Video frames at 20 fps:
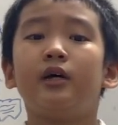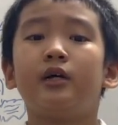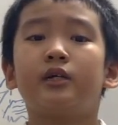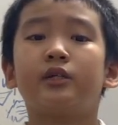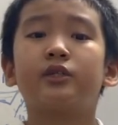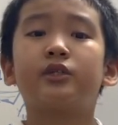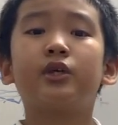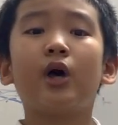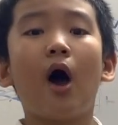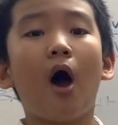
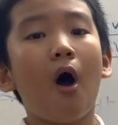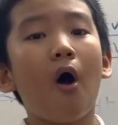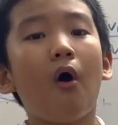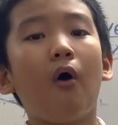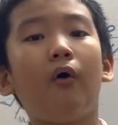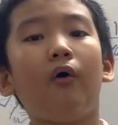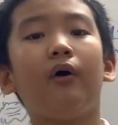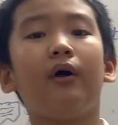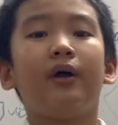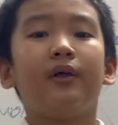
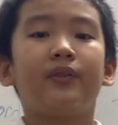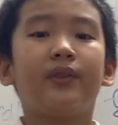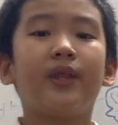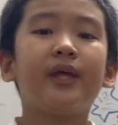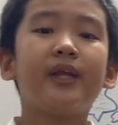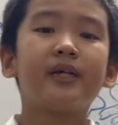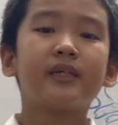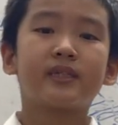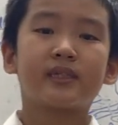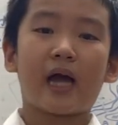So
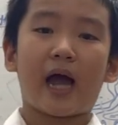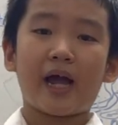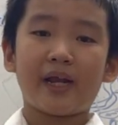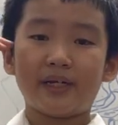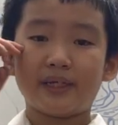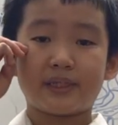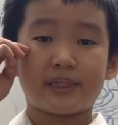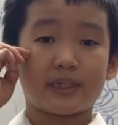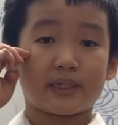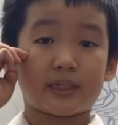they
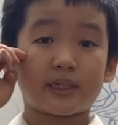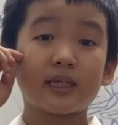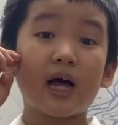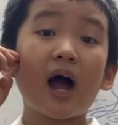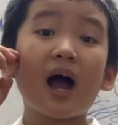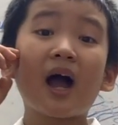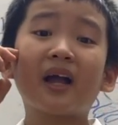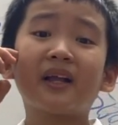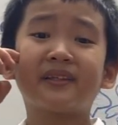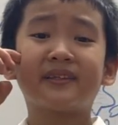decided to
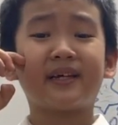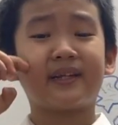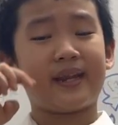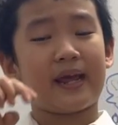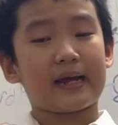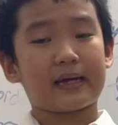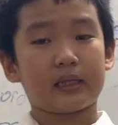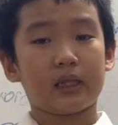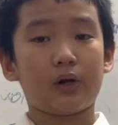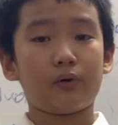sign the
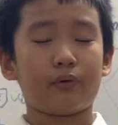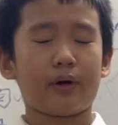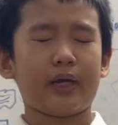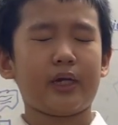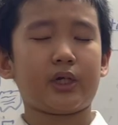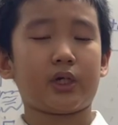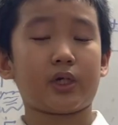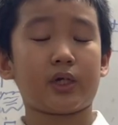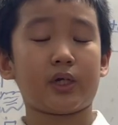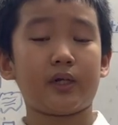
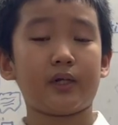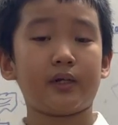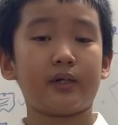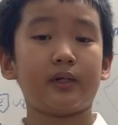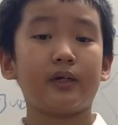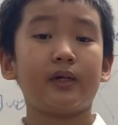declaration.